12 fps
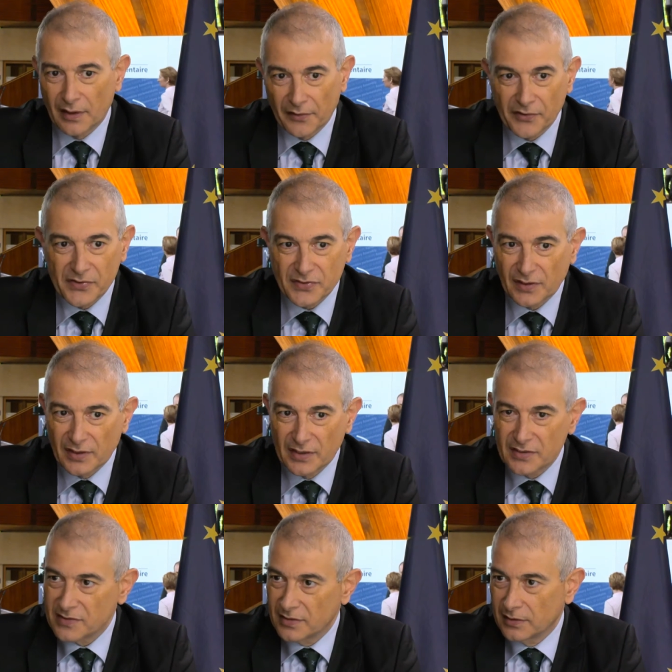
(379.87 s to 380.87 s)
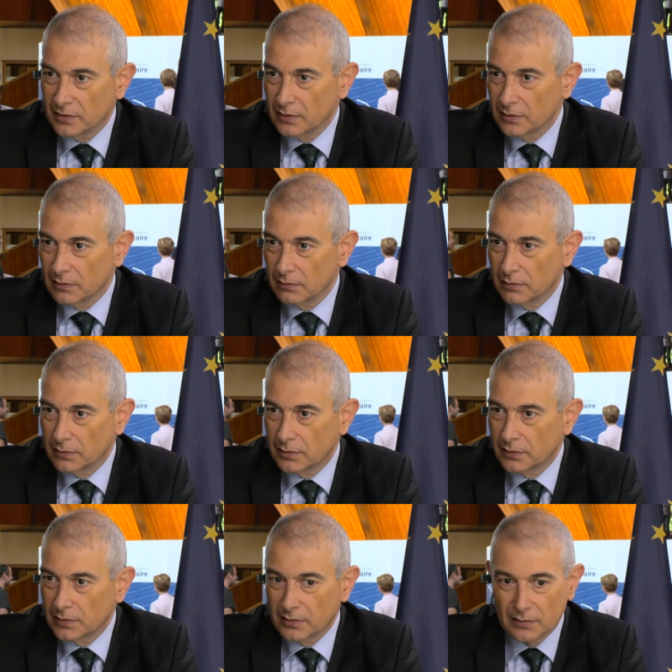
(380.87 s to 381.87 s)
reason is the, uh,
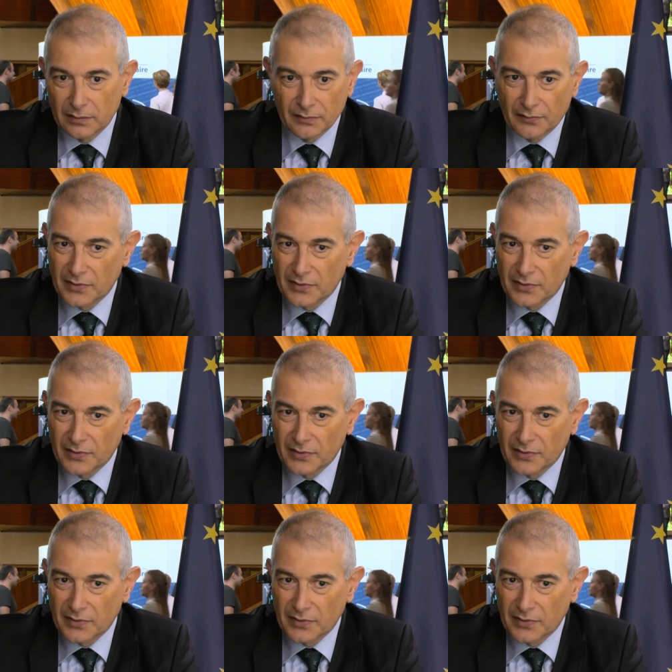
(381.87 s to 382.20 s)
the, the,